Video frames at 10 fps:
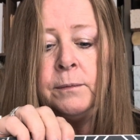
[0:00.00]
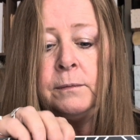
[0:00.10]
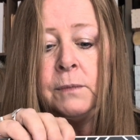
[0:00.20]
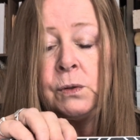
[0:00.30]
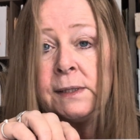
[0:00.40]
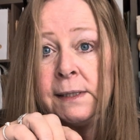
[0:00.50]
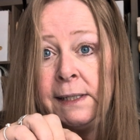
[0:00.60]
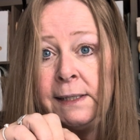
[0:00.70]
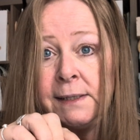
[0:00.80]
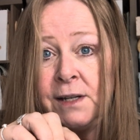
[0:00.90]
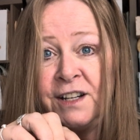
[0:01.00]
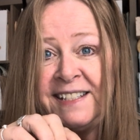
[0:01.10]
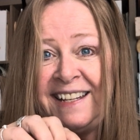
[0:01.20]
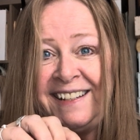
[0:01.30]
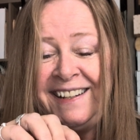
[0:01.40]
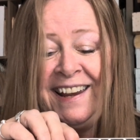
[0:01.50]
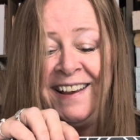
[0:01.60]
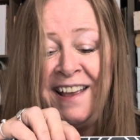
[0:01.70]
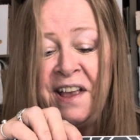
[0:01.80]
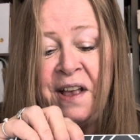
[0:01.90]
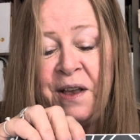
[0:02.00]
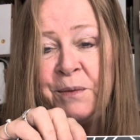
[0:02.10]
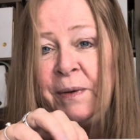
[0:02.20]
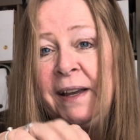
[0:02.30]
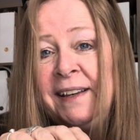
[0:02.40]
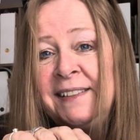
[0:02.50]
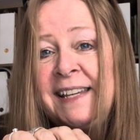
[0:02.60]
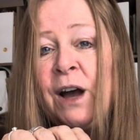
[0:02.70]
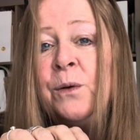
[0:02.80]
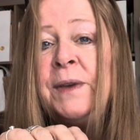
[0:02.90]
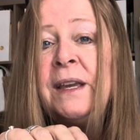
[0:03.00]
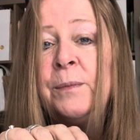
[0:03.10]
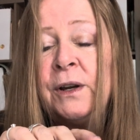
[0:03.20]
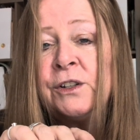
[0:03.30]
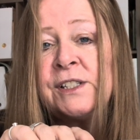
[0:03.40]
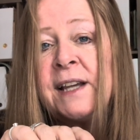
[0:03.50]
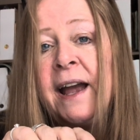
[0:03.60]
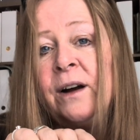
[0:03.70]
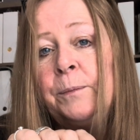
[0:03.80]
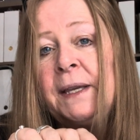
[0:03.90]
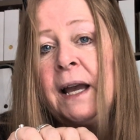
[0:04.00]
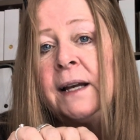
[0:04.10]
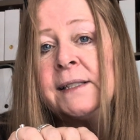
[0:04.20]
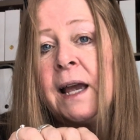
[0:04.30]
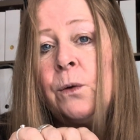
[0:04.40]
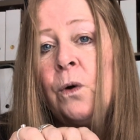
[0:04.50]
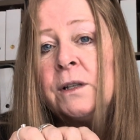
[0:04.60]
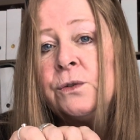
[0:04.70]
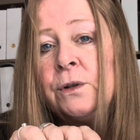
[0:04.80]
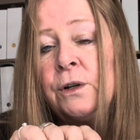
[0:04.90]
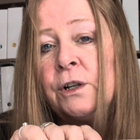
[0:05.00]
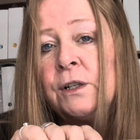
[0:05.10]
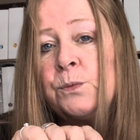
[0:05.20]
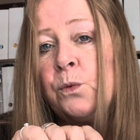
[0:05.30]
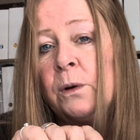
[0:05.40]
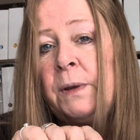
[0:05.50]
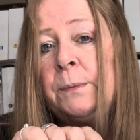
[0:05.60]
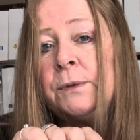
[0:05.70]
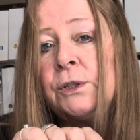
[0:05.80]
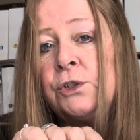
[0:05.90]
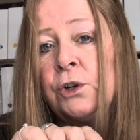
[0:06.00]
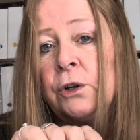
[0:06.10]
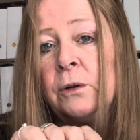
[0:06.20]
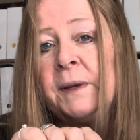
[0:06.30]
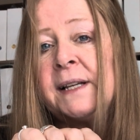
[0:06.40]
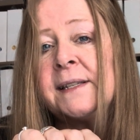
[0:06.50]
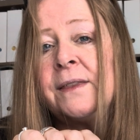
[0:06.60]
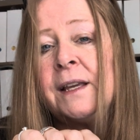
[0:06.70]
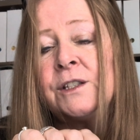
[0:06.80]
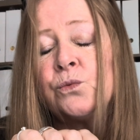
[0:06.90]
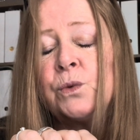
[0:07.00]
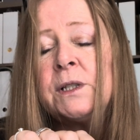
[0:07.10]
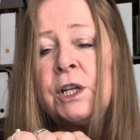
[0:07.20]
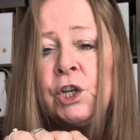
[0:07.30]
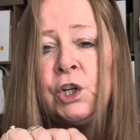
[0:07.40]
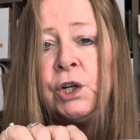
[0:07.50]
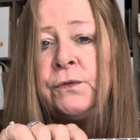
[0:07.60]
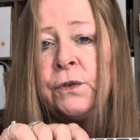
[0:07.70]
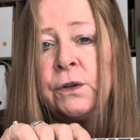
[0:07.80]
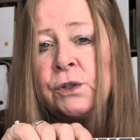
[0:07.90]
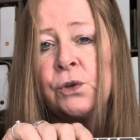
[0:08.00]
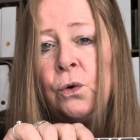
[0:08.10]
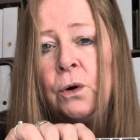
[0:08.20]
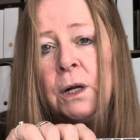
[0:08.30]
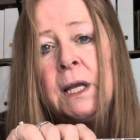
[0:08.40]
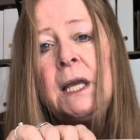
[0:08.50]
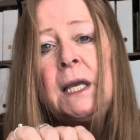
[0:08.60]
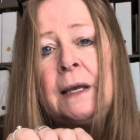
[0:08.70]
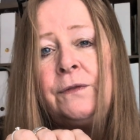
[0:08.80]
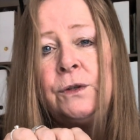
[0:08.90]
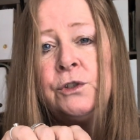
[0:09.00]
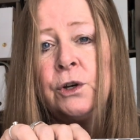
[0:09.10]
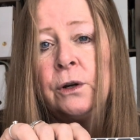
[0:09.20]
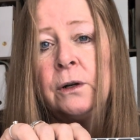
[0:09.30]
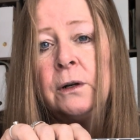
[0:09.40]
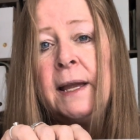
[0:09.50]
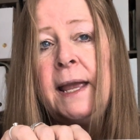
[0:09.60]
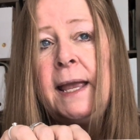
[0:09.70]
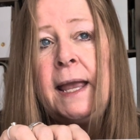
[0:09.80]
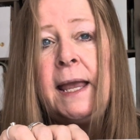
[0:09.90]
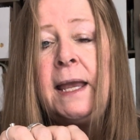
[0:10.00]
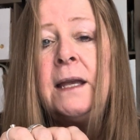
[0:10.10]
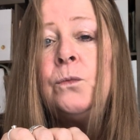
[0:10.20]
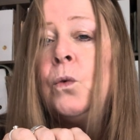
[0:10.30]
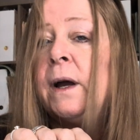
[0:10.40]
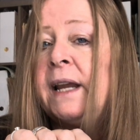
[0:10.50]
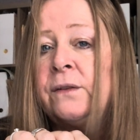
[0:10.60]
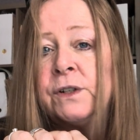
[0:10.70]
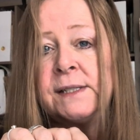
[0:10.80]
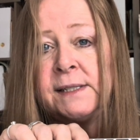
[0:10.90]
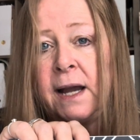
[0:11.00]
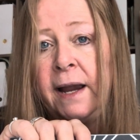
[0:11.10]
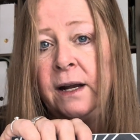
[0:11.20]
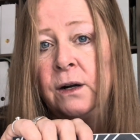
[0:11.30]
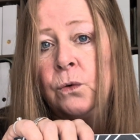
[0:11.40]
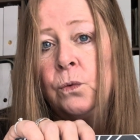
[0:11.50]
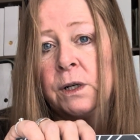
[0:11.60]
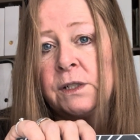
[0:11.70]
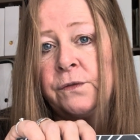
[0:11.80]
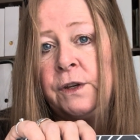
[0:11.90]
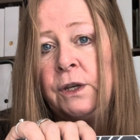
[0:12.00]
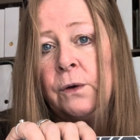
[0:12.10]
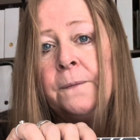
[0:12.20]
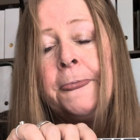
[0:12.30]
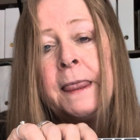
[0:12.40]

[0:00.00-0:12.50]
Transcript: Mostly it's not dated. But tell me about your style, because I want to encourage more people to journal, because I think it's really good for the soul if you journal in whatever style works for you.